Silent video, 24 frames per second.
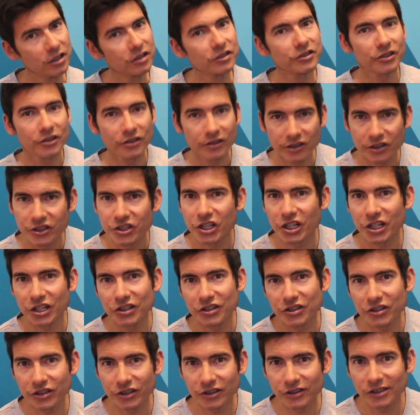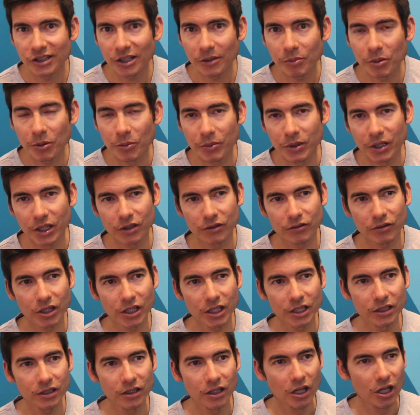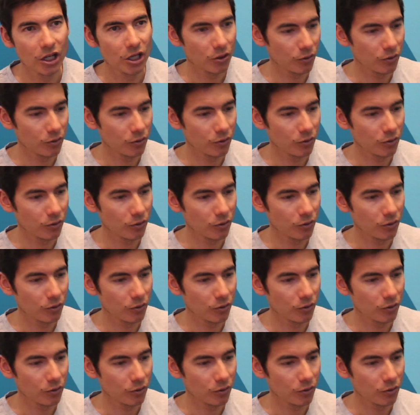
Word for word: it's gonna change things up a bit, right?